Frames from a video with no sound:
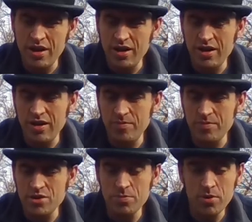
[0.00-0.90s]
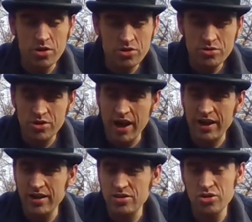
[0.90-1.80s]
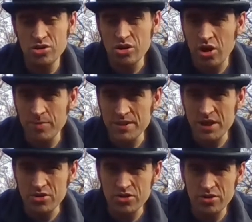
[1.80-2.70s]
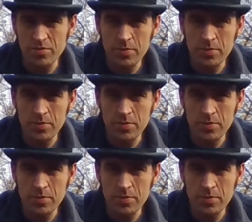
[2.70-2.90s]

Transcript: the bug tracker to documentation.